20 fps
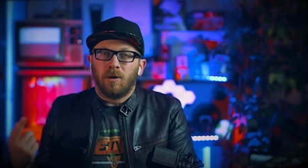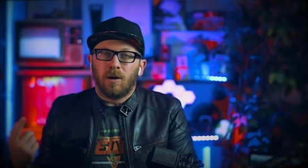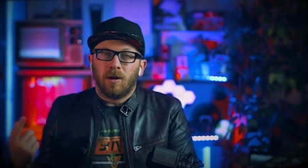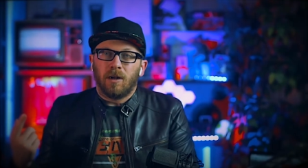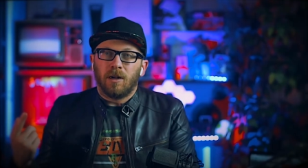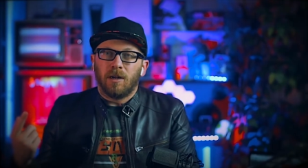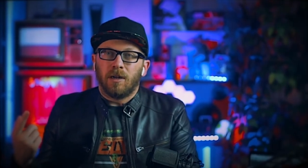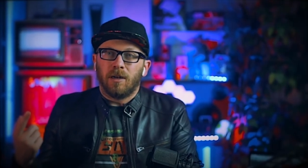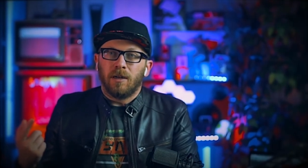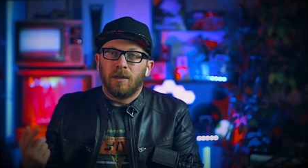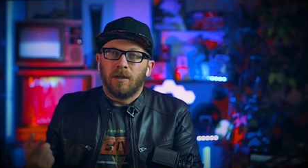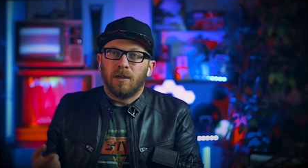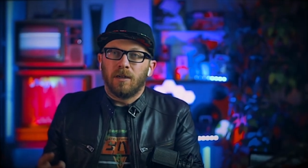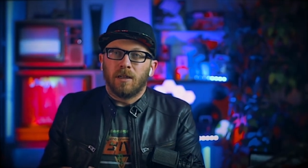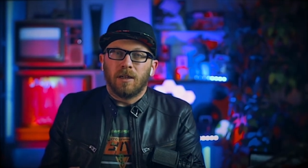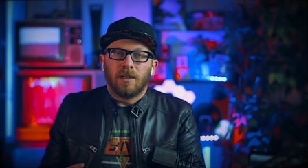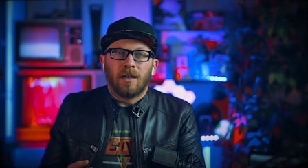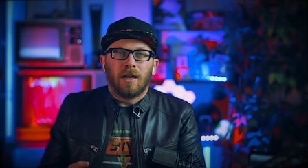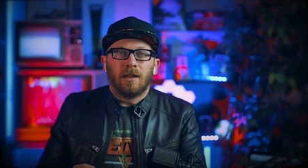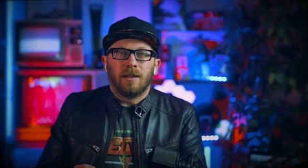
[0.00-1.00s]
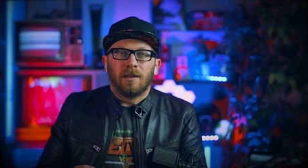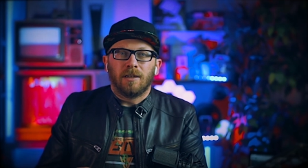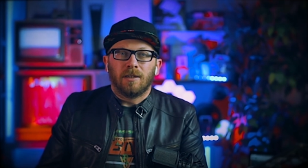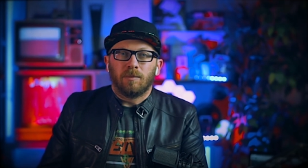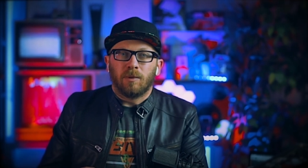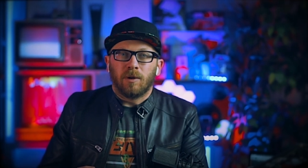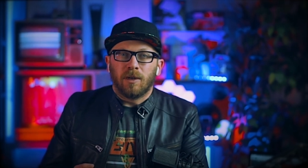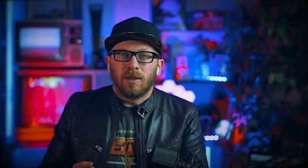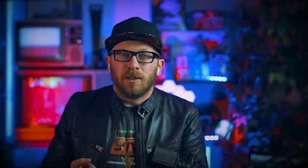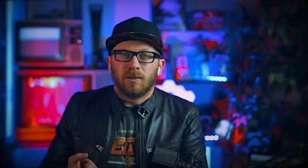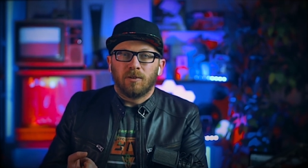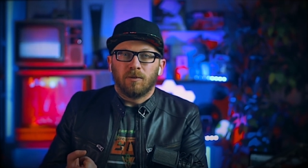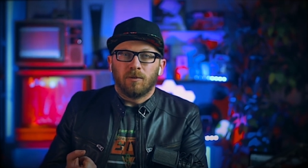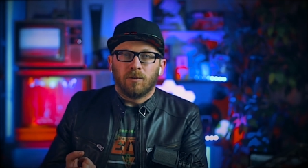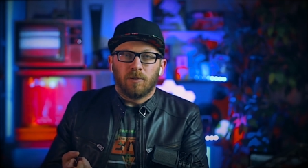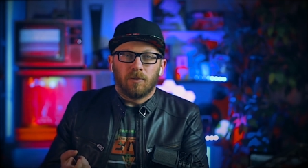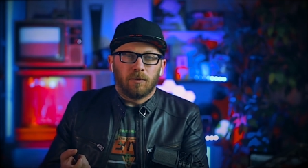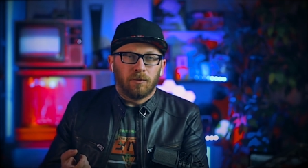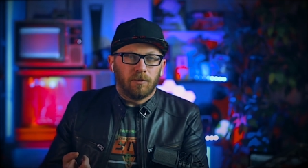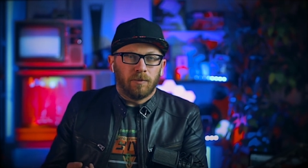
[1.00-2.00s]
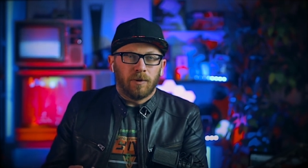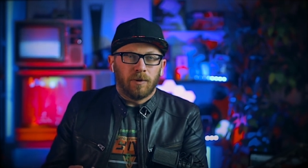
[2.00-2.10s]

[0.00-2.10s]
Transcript: on like AliExpress or through